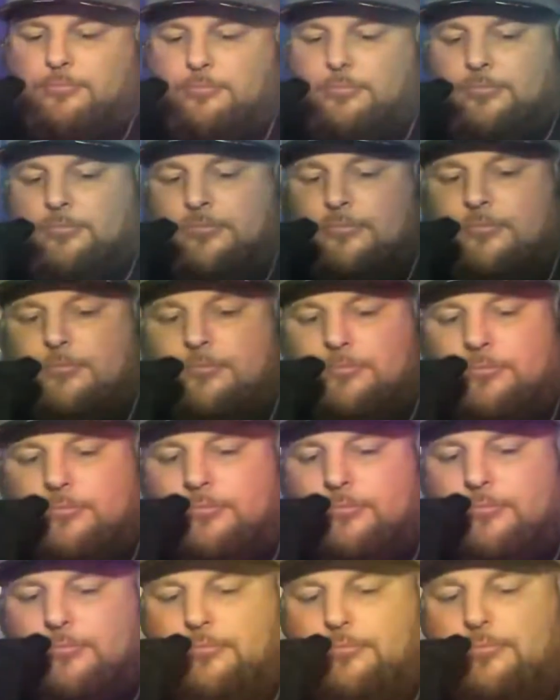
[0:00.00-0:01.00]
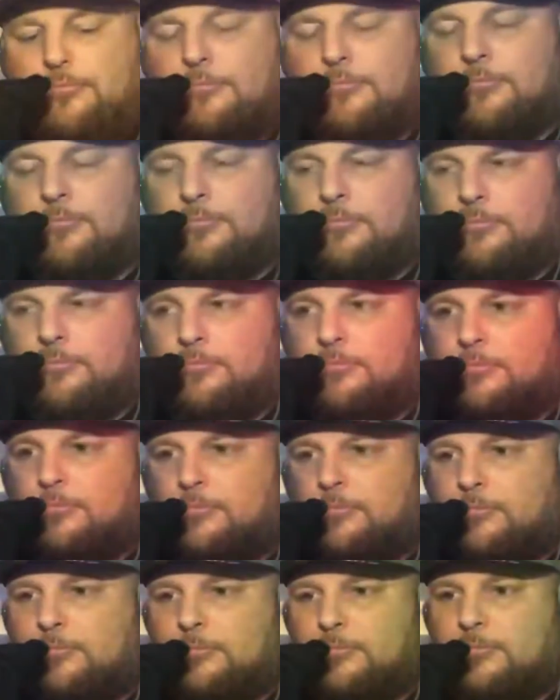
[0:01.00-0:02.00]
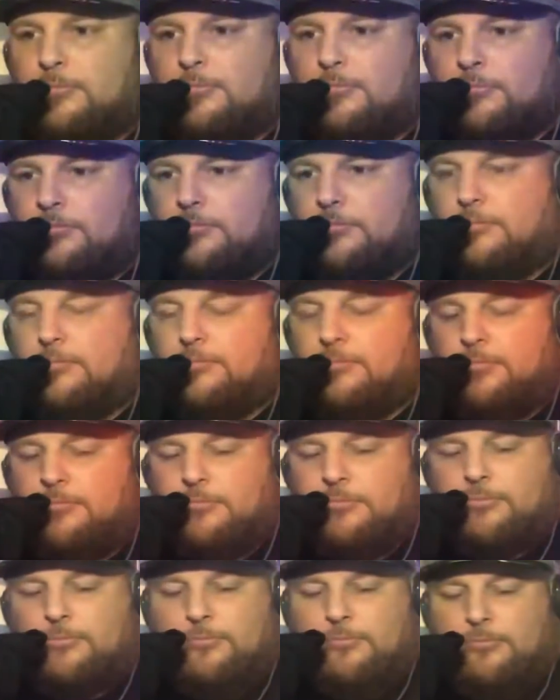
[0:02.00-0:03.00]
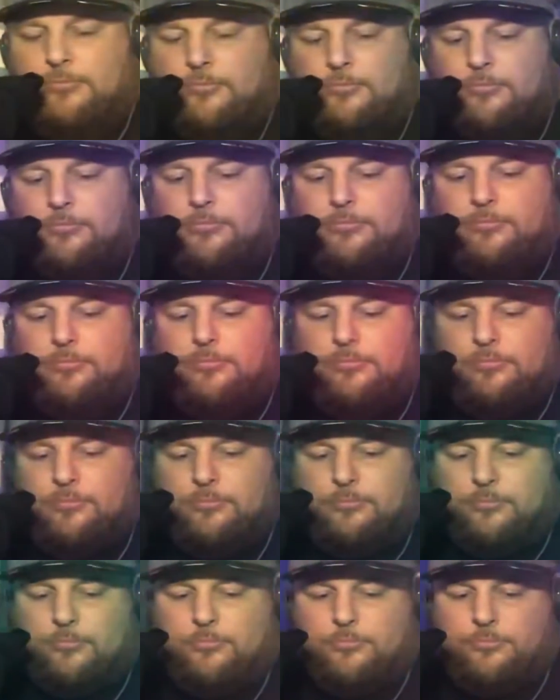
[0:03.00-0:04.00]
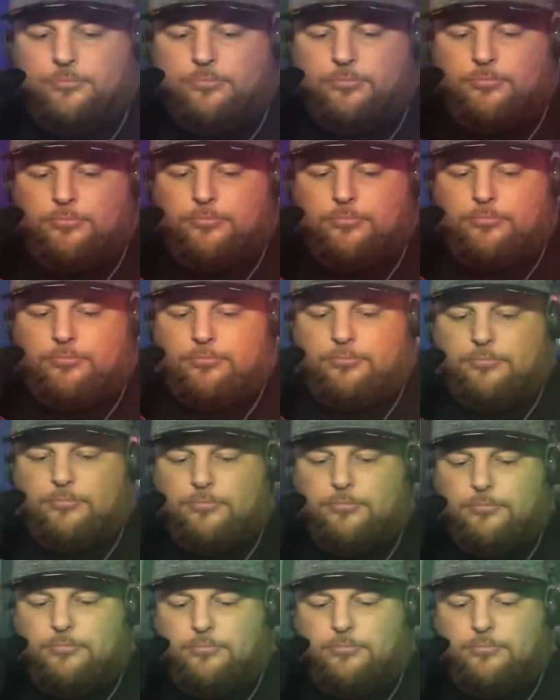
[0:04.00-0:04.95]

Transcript: (silent)